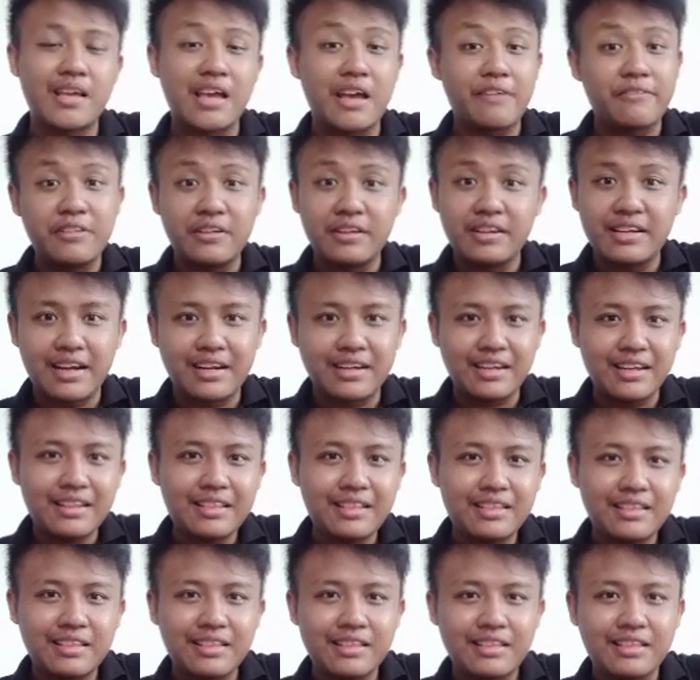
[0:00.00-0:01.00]
Have you done it?
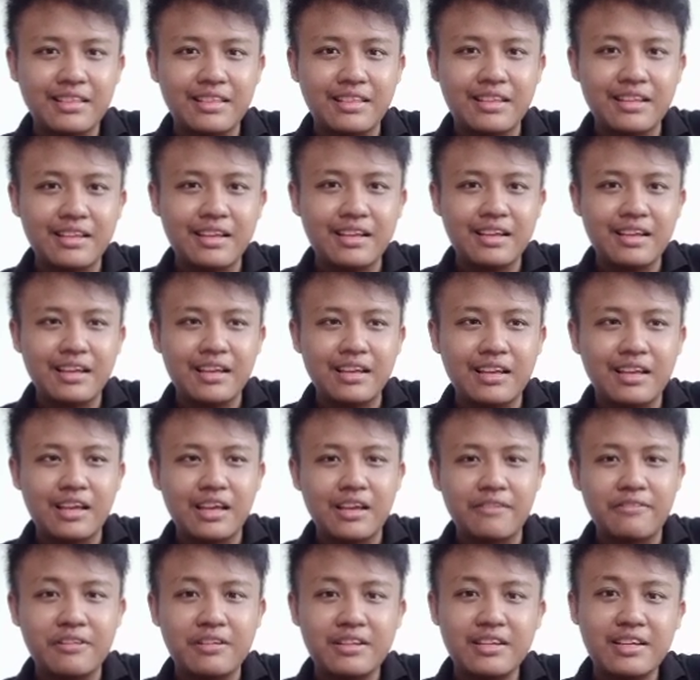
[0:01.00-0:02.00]

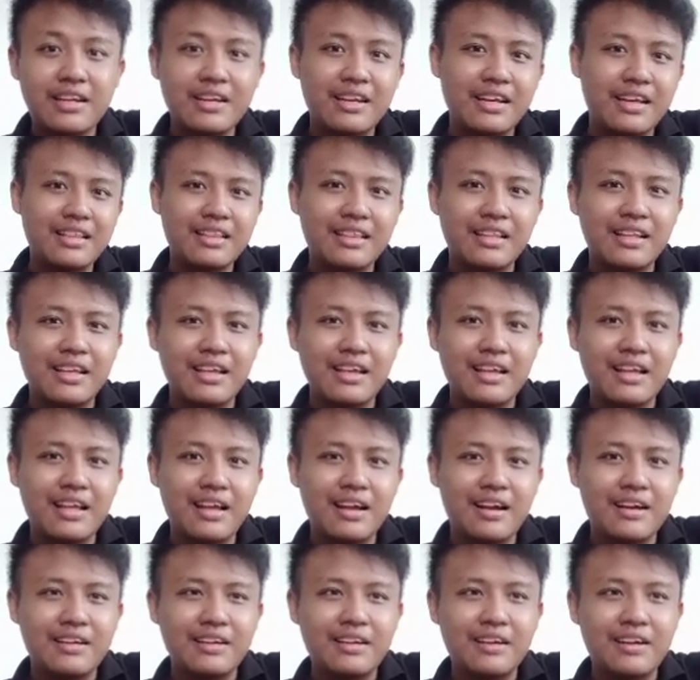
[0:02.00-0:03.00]
If you've done it,
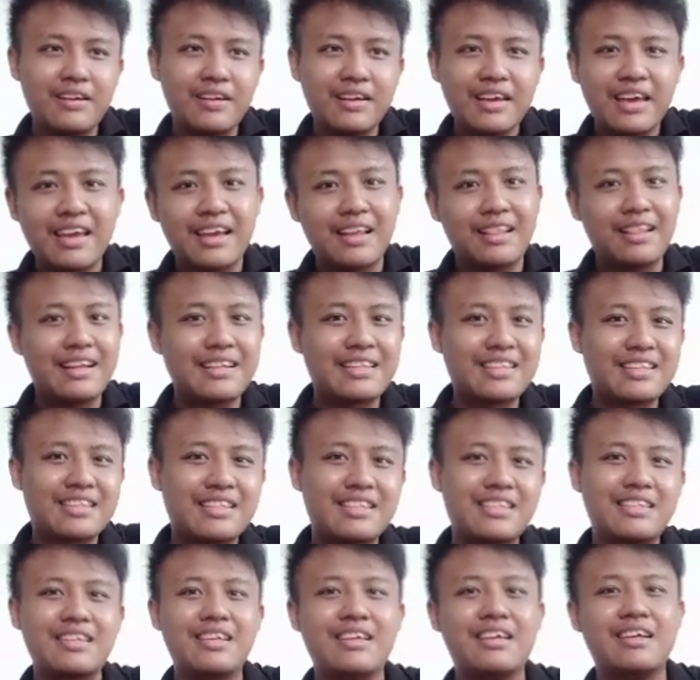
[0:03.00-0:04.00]
okay,
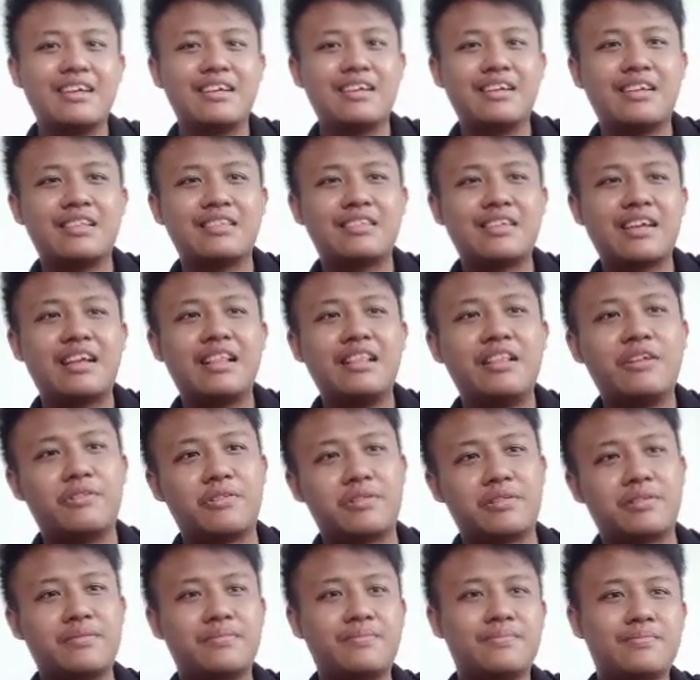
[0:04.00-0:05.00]
let's take a
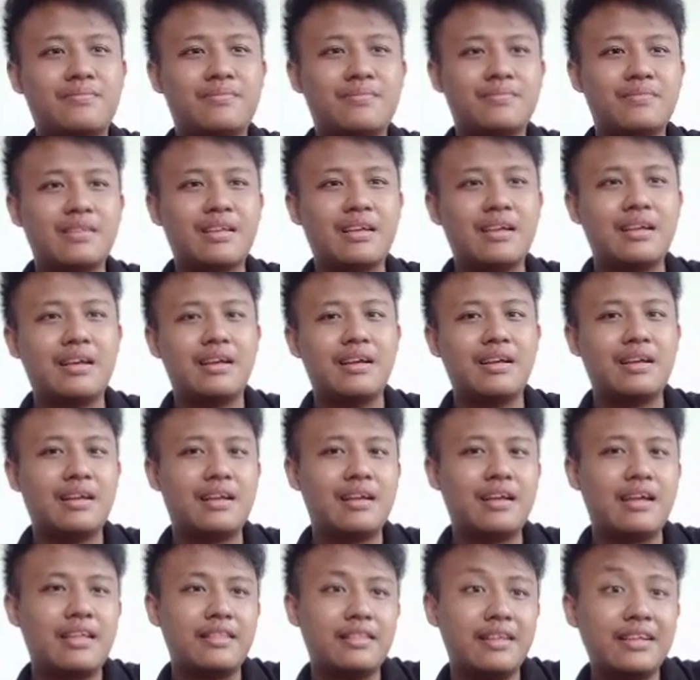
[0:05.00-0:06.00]
look.
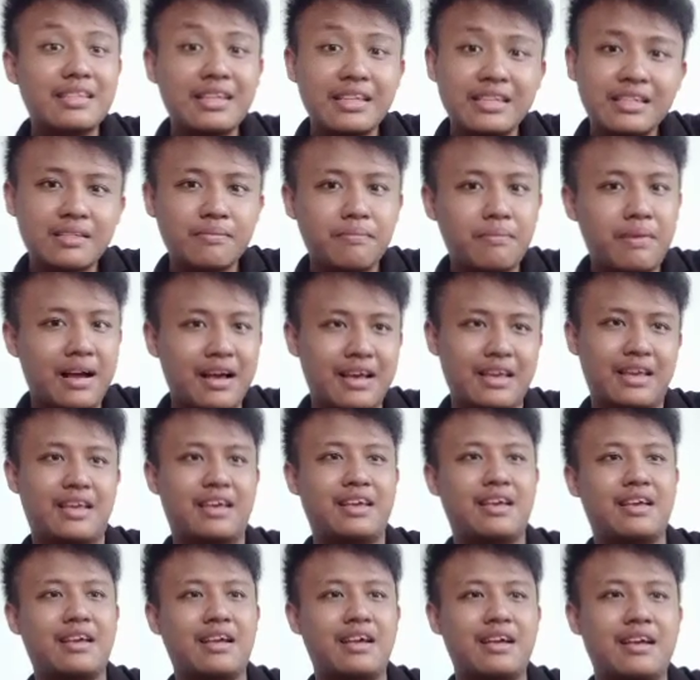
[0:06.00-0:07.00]
This is
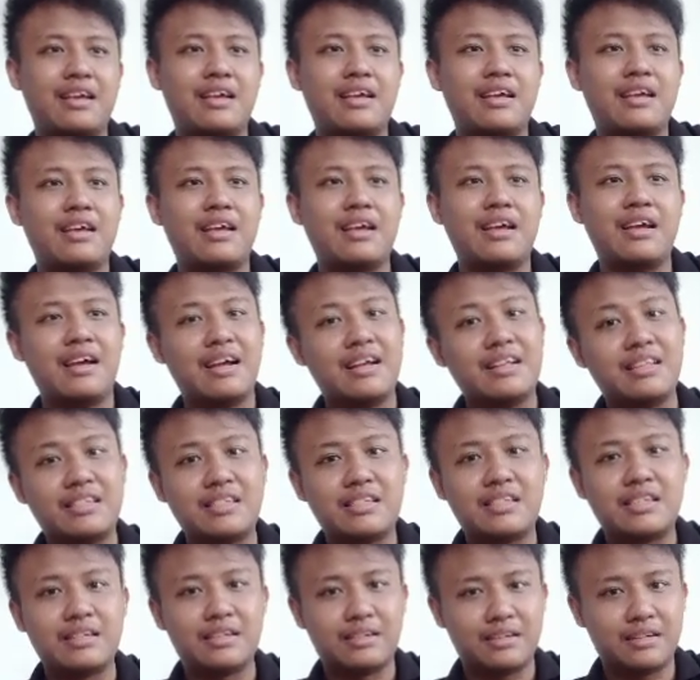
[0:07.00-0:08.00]
my
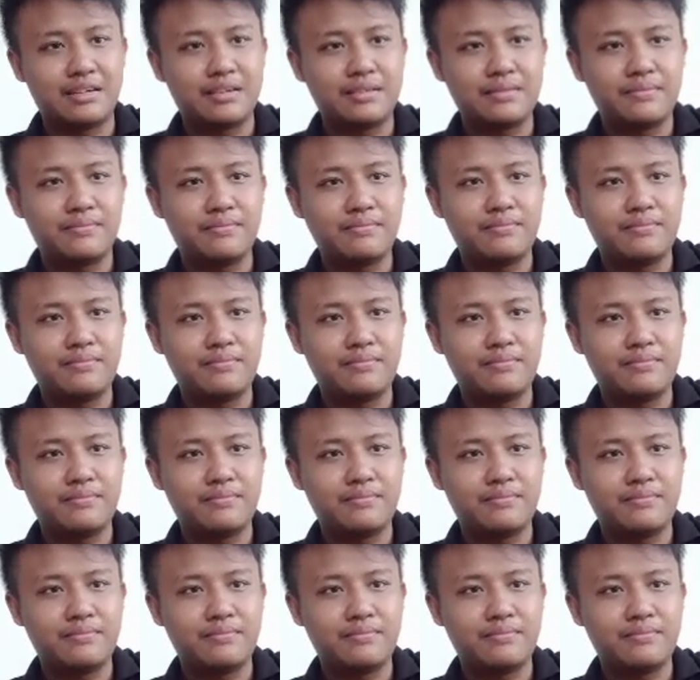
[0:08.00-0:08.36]
answer.